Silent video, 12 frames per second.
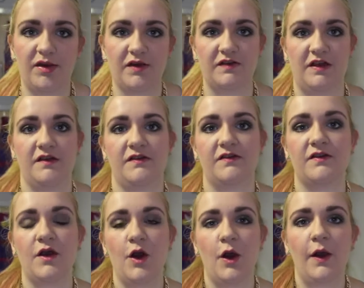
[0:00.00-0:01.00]
because it
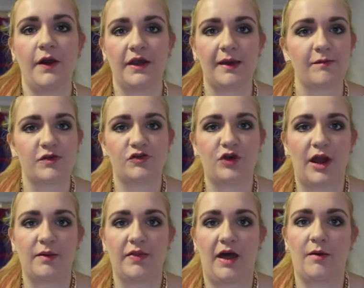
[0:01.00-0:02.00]
keeps you
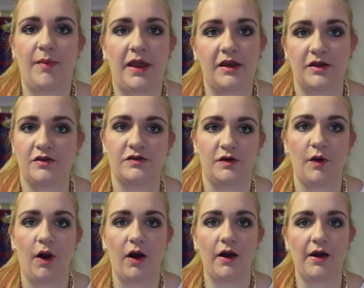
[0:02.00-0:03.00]
dry without making you too
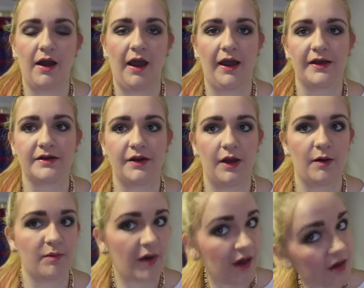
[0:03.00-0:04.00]
hot. And my